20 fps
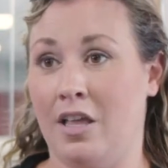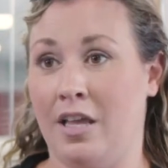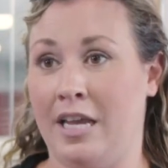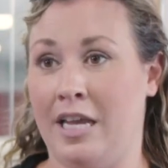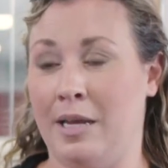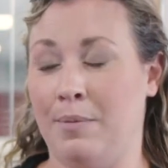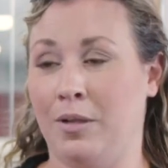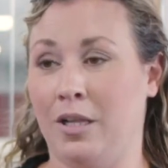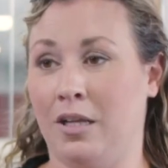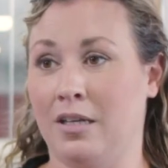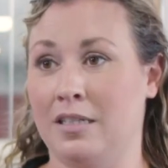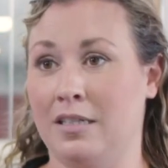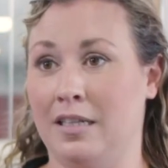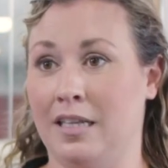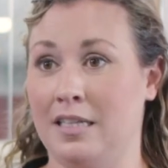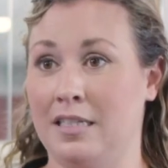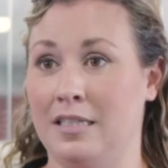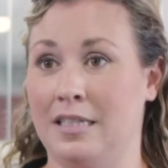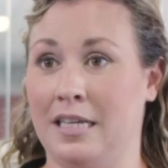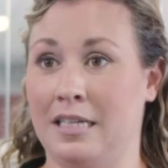A+
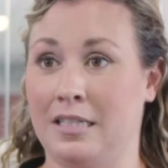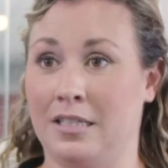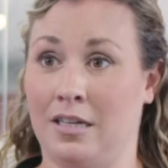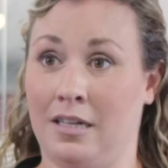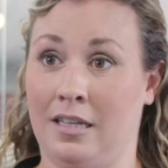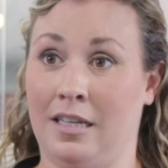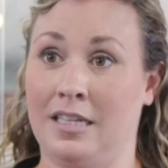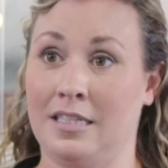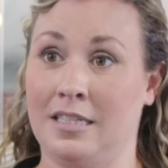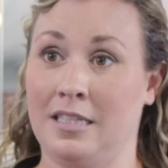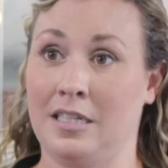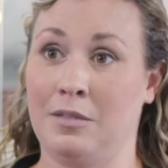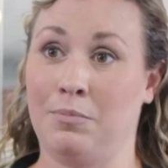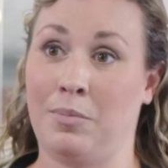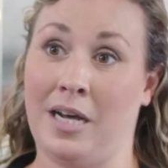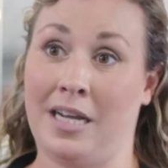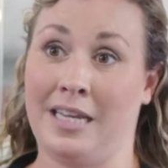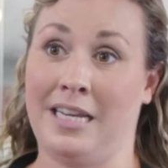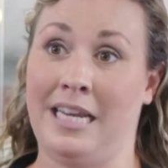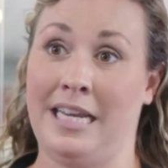listings are listed
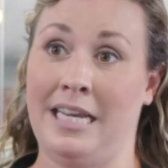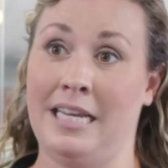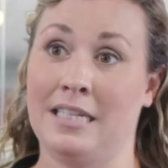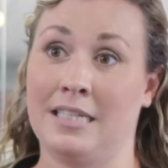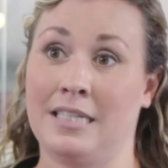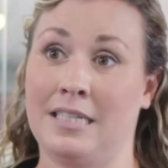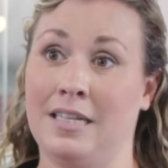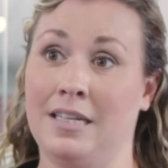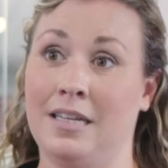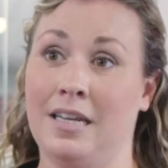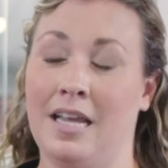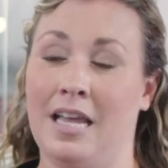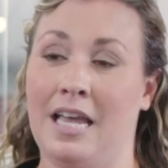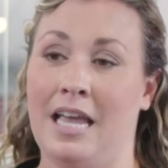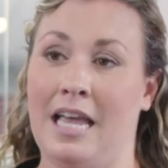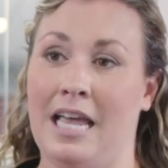by an ASIN,